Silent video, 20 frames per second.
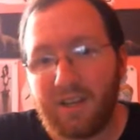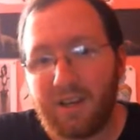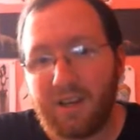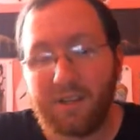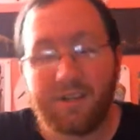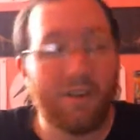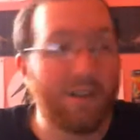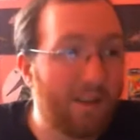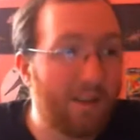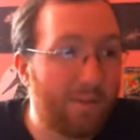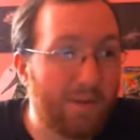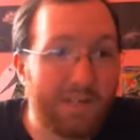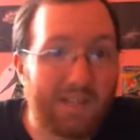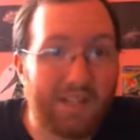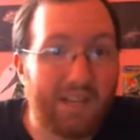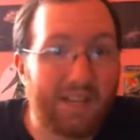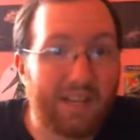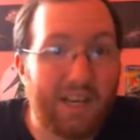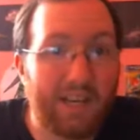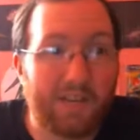Although that
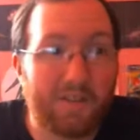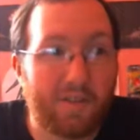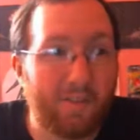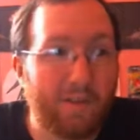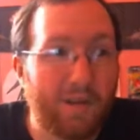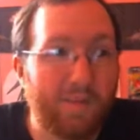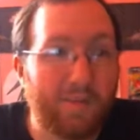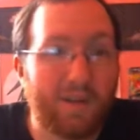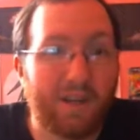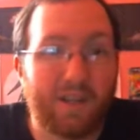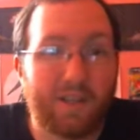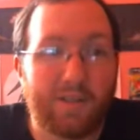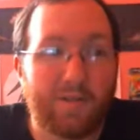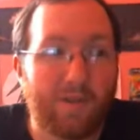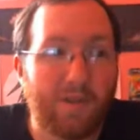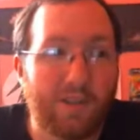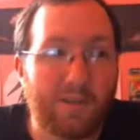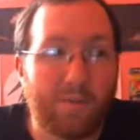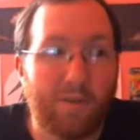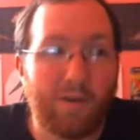wasn't the case for me, because the
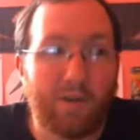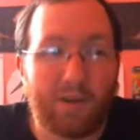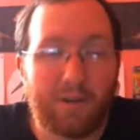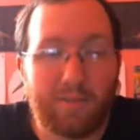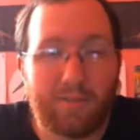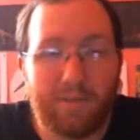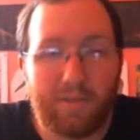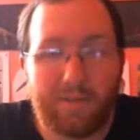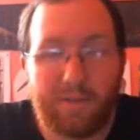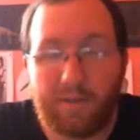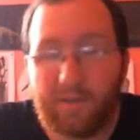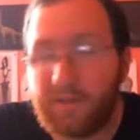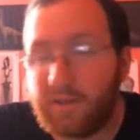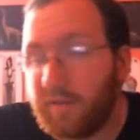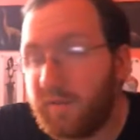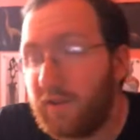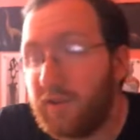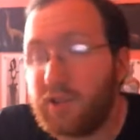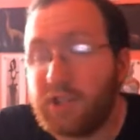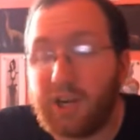
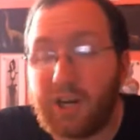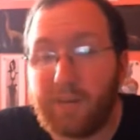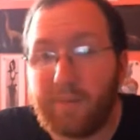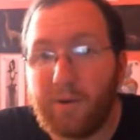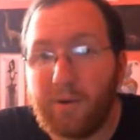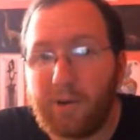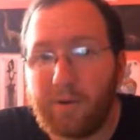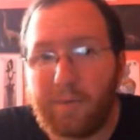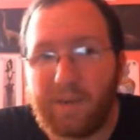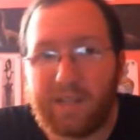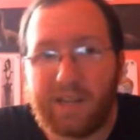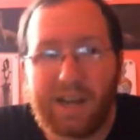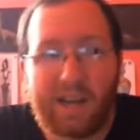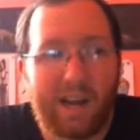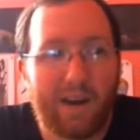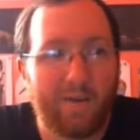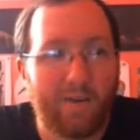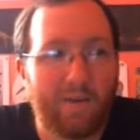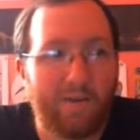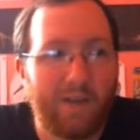first shiny Pokemon that
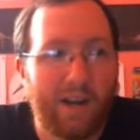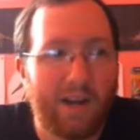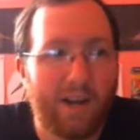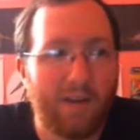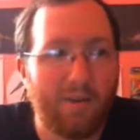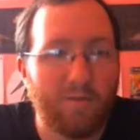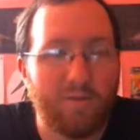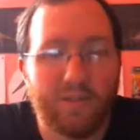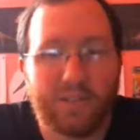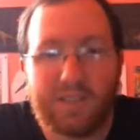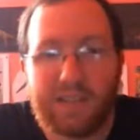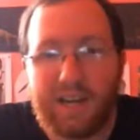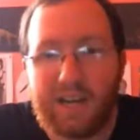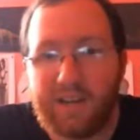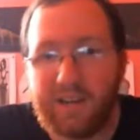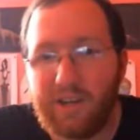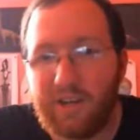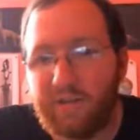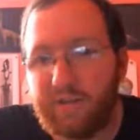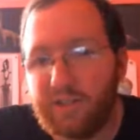I ever found was
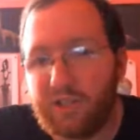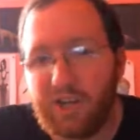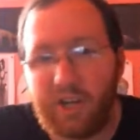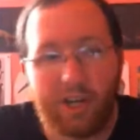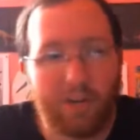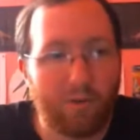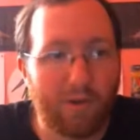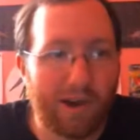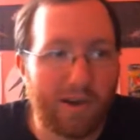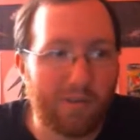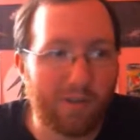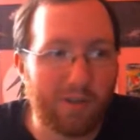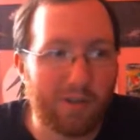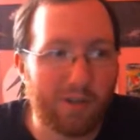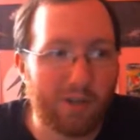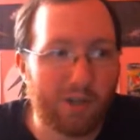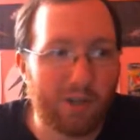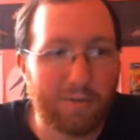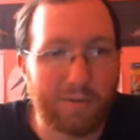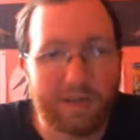that of a shiny Grappler
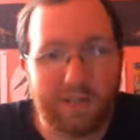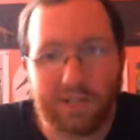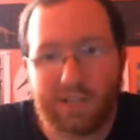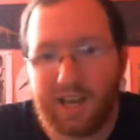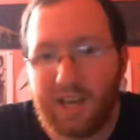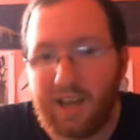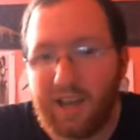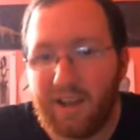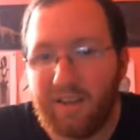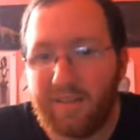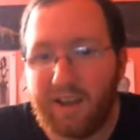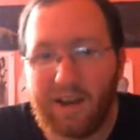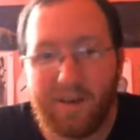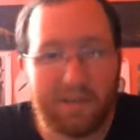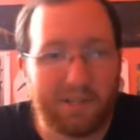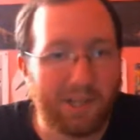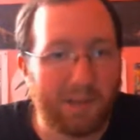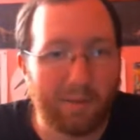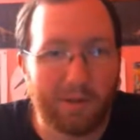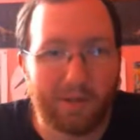in Terminus Cave, and I
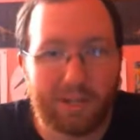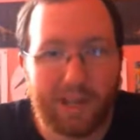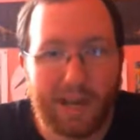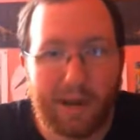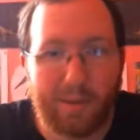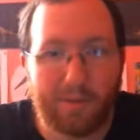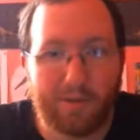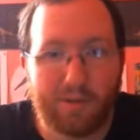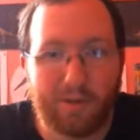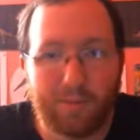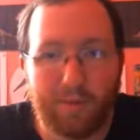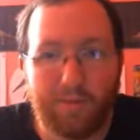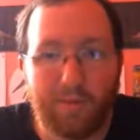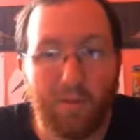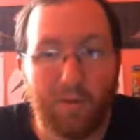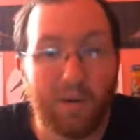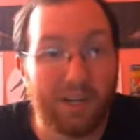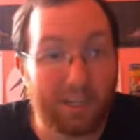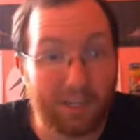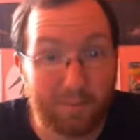was able to capture it
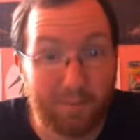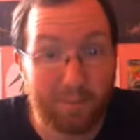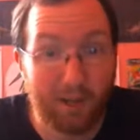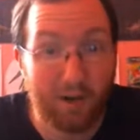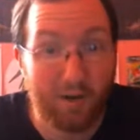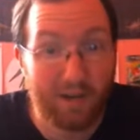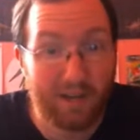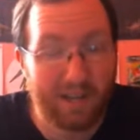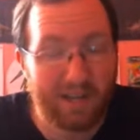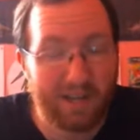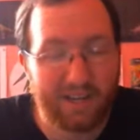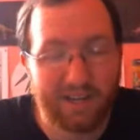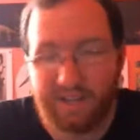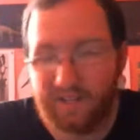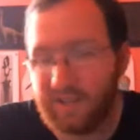before it exploded,